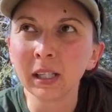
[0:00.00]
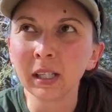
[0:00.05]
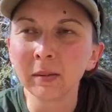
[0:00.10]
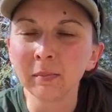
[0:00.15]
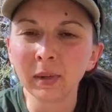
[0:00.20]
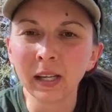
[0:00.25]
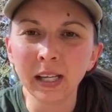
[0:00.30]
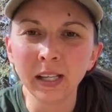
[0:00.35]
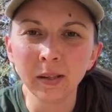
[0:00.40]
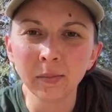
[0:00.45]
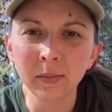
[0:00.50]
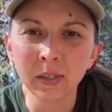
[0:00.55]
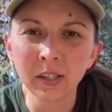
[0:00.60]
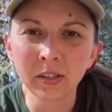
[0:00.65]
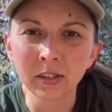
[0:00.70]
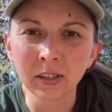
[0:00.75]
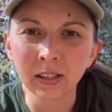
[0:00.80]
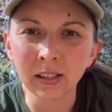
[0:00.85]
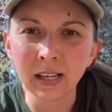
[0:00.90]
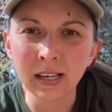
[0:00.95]
getting my
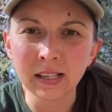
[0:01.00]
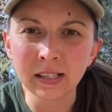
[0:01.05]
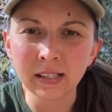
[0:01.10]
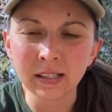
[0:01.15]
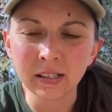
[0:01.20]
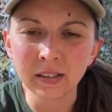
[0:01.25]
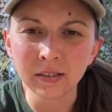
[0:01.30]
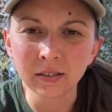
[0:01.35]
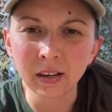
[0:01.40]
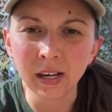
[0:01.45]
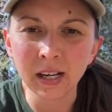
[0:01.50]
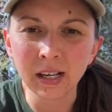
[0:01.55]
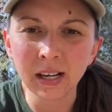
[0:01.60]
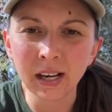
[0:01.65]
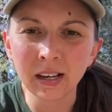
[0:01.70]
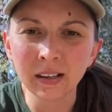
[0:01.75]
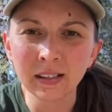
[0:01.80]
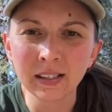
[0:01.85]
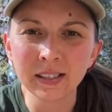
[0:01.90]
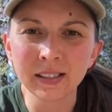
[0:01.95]
elementary license right
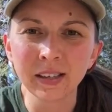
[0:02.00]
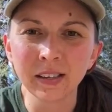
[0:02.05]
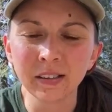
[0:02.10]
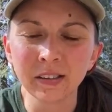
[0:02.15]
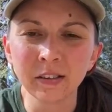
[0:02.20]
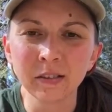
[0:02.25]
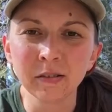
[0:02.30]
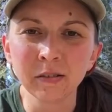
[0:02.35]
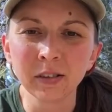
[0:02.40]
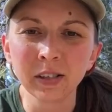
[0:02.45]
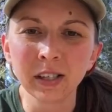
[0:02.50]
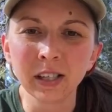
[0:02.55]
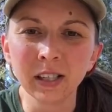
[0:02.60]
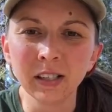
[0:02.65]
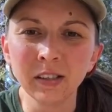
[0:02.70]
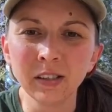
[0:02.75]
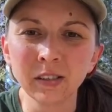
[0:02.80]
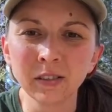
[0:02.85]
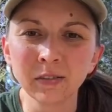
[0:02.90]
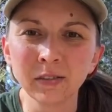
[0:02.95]
now at Southern
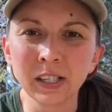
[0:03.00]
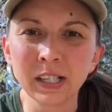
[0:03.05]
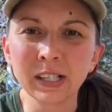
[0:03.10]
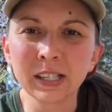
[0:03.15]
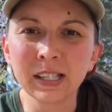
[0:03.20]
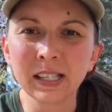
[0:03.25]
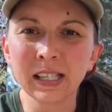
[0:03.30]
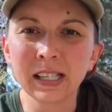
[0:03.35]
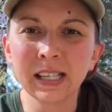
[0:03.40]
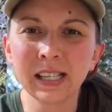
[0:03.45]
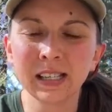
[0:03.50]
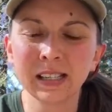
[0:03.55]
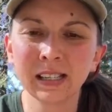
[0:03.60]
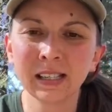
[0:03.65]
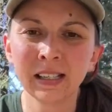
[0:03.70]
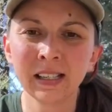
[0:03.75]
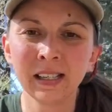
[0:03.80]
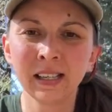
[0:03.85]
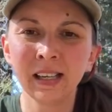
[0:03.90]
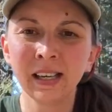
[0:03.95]
Oregon University.